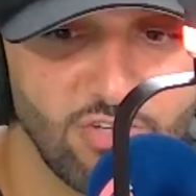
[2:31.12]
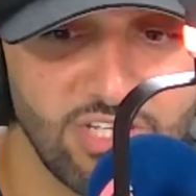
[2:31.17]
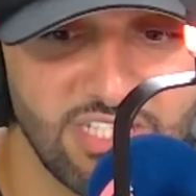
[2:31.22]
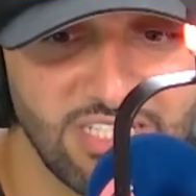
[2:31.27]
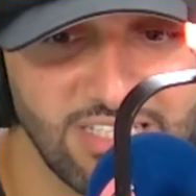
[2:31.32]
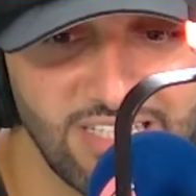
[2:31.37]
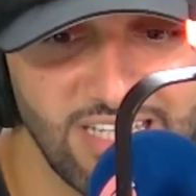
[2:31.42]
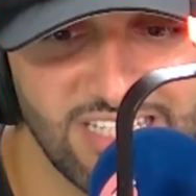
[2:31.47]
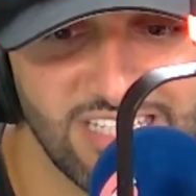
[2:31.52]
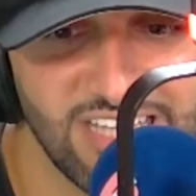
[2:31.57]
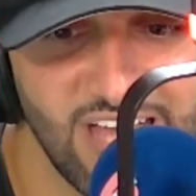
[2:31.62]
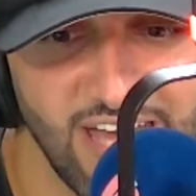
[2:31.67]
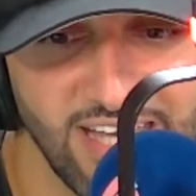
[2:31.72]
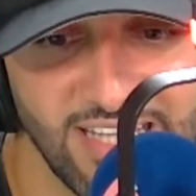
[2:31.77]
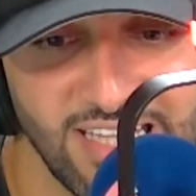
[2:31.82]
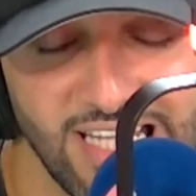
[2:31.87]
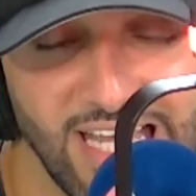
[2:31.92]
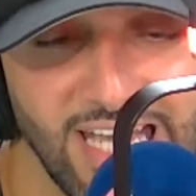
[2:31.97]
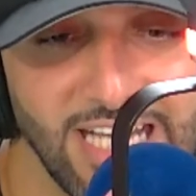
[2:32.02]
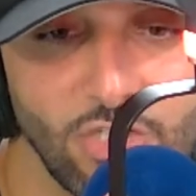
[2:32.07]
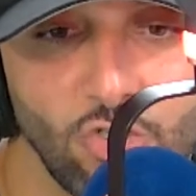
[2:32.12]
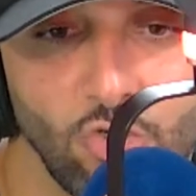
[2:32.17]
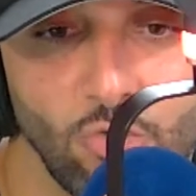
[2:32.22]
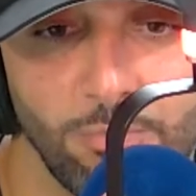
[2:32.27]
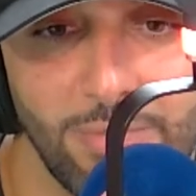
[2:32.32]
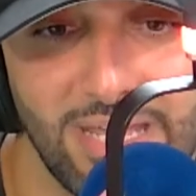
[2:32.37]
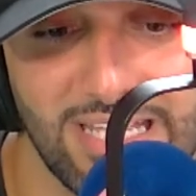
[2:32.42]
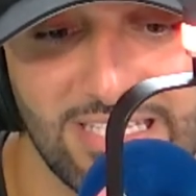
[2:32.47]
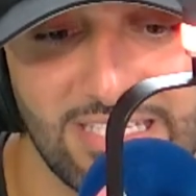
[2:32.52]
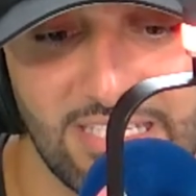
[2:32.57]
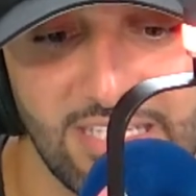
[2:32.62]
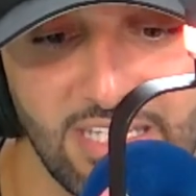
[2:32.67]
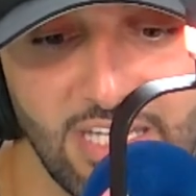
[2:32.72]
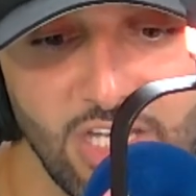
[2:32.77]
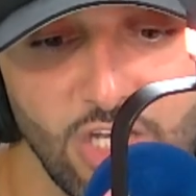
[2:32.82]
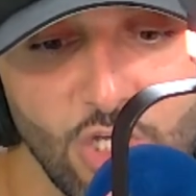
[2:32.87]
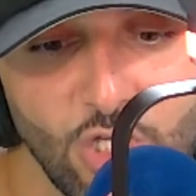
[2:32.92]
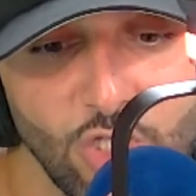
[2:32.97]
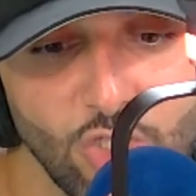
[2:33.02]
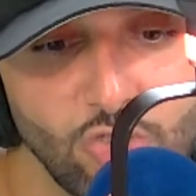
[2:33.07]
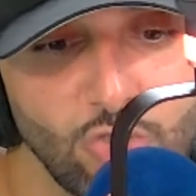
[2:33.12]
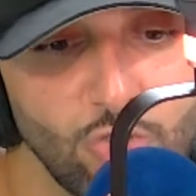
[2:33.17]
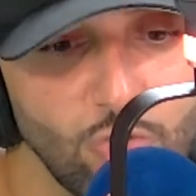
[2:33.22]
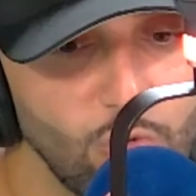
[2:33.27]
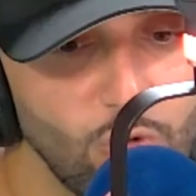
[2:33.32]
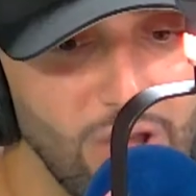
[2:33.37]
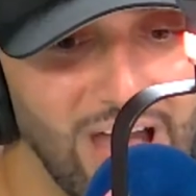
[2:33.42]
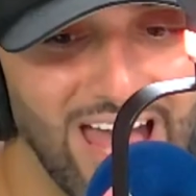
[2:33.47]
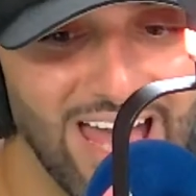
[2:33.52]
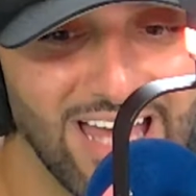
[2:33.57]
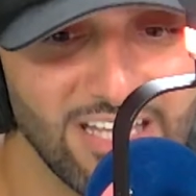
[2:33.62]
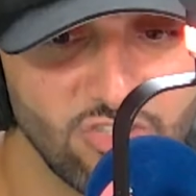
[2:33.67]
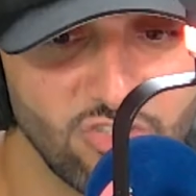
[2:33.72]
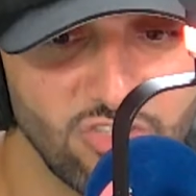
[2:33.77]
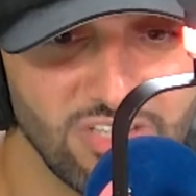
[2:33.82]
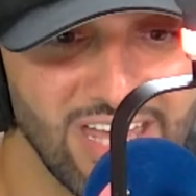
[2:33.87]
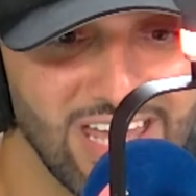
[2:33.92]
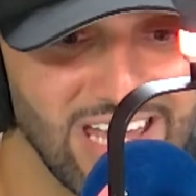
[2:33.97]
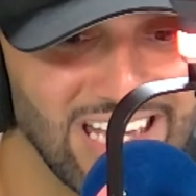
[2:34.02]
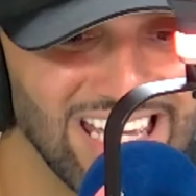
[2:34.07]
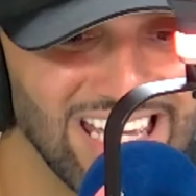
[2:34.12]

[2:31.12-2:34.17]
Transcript: recently signed Lionel Messi to add to their